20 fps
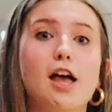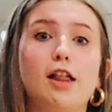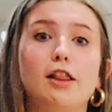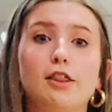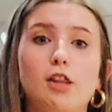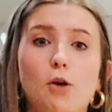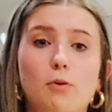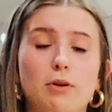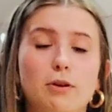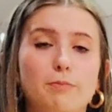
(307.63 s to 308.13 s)

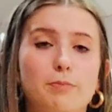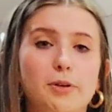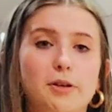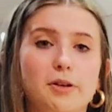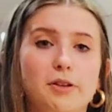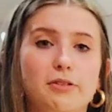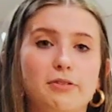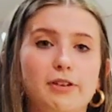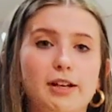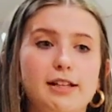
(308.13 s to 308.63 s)
lower
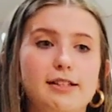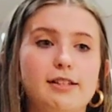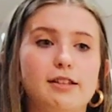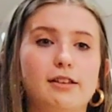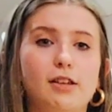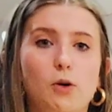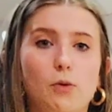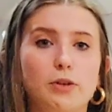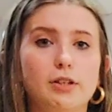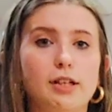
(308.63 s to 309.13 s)
birth rates, and
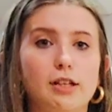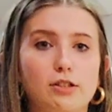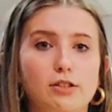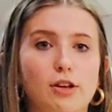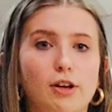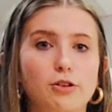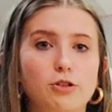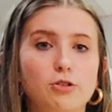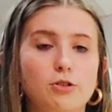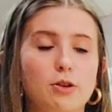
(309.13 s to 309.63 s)
lower
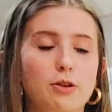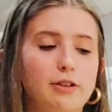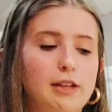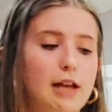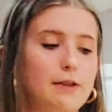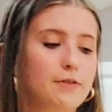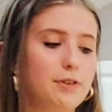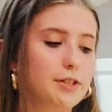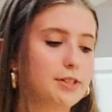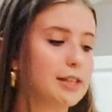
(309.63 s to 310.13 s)
testosterone
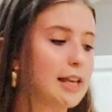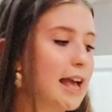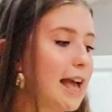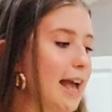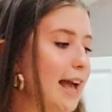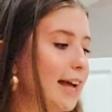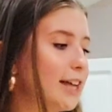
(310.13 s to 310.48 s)
levels,